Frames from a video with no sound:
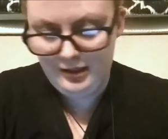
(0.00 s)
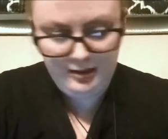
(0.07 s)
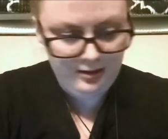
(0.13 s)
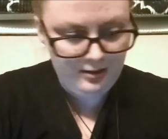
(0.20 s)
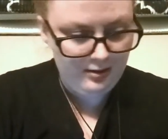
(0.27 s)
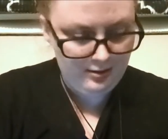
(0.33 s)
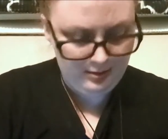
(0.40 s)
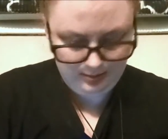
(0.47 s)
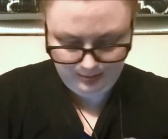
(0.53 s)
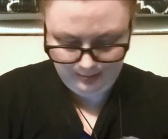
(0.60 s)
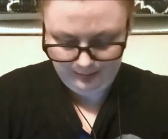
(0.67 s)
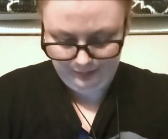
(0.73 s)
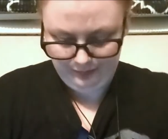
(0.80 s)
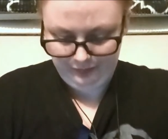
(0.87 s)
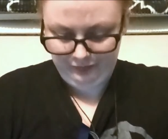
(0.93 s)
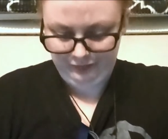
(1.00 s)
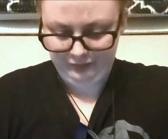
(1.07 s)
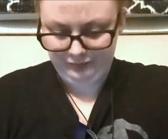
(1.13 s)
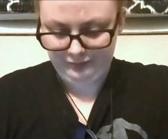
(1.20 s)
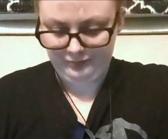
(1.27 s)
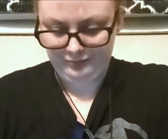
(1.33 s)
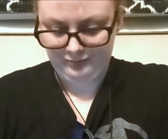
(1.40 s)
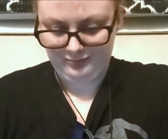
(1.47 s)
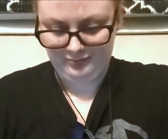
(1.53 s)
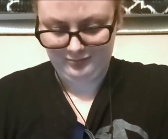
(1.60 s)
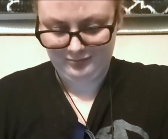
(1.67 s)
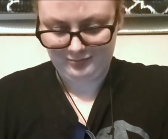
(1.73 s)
Nothing is said.